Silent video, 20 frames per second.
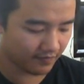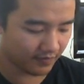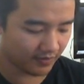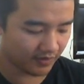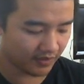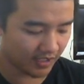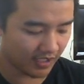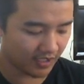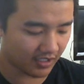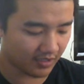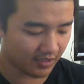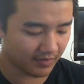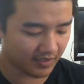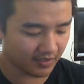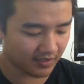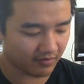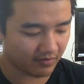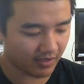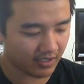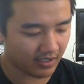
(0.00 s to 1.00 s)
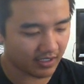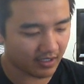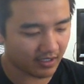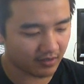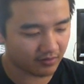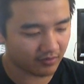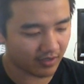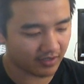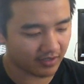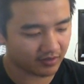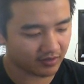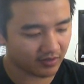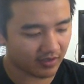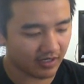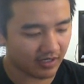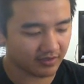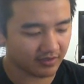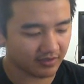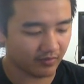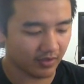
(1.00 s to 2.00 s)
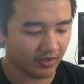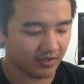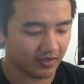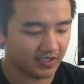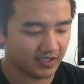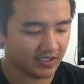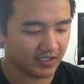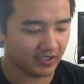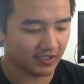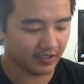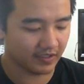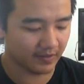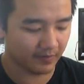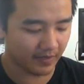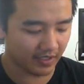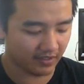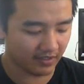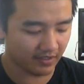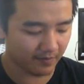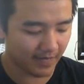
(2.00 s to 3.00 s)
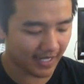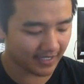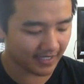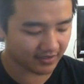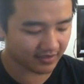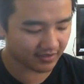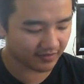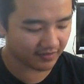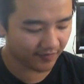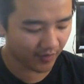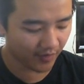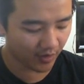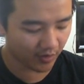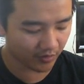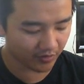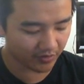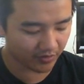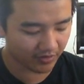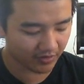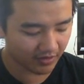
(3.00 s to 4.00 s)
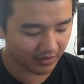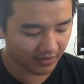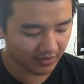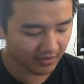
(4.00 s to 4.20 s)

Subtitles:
shotgun, because right now TriStar hasn't released any magazine follower